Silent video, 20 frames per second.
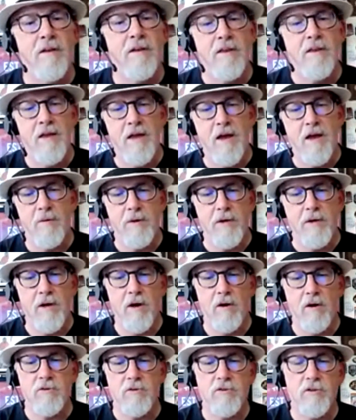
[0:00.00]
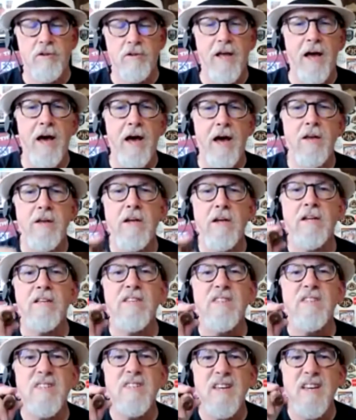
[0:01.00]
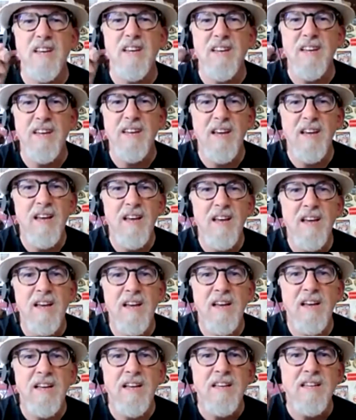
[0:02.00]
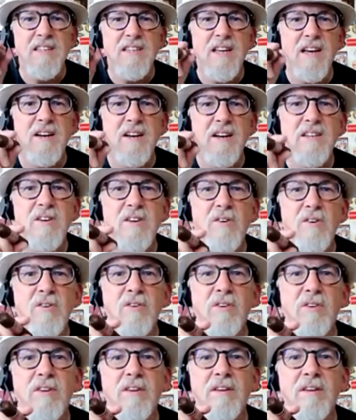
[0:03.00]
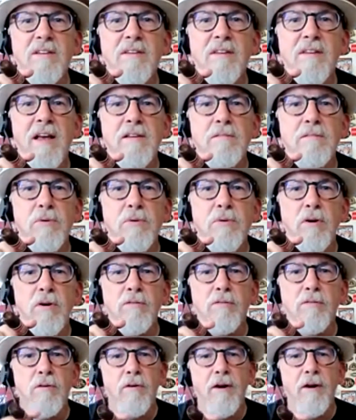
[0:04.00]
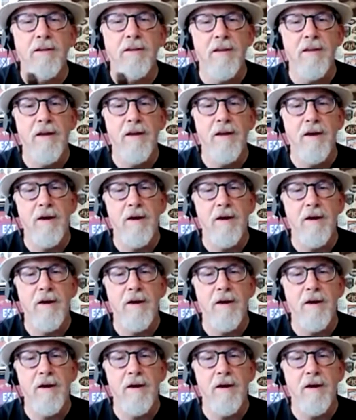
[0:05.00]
there we go. So now you can see how it's old. That's beautiful right there.